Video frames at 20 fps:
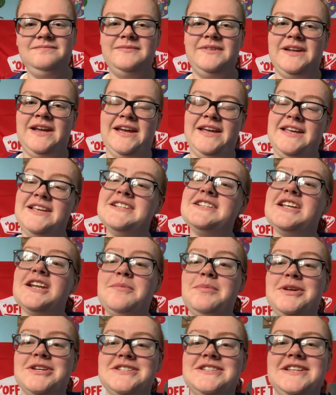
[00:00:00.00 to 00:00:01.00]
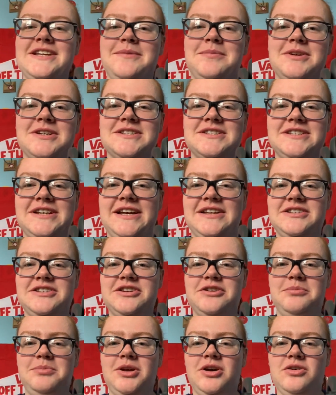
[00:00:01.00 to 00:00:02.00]
Okay, he's gonna be asleep because else
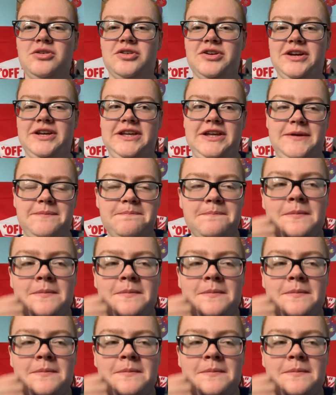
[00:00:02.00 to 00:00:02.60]
he'll be all cranky.